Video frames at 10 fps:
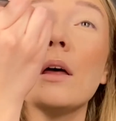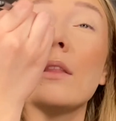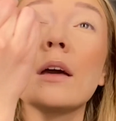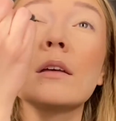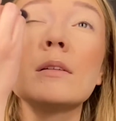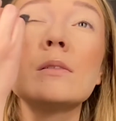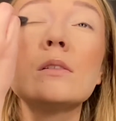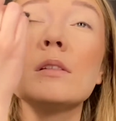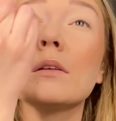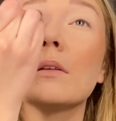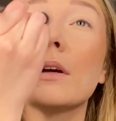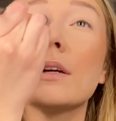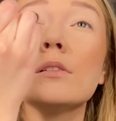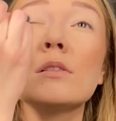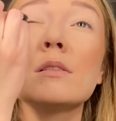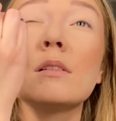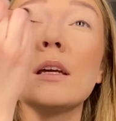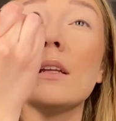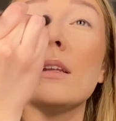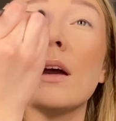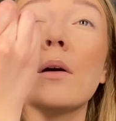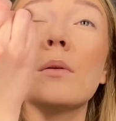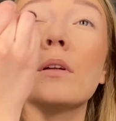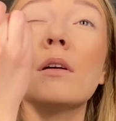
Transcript: that concealer I just laid down.